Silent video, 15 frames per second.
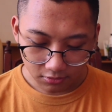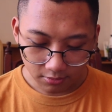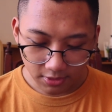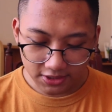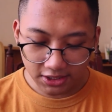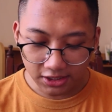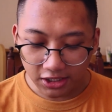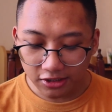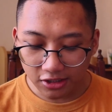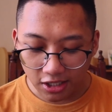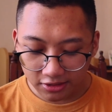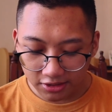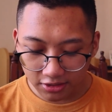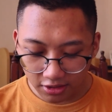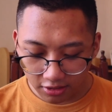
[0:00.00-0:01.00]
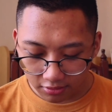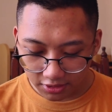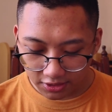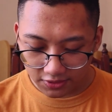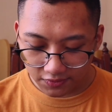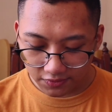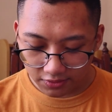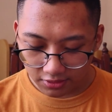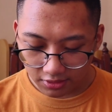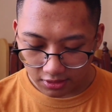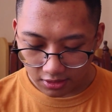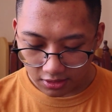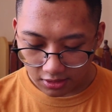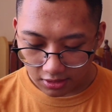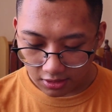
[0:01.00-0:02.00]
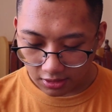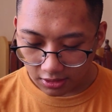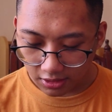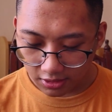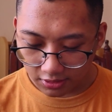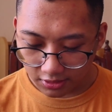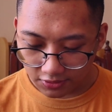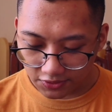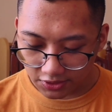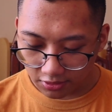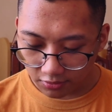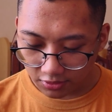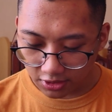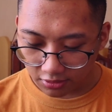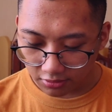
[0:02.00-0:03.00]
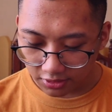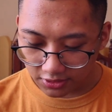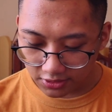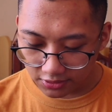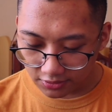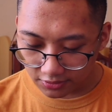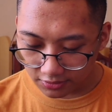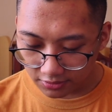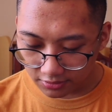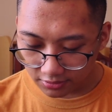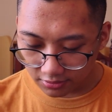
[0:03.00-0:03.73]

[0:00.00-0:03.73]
Basically 90 degrees and the 0 degrees,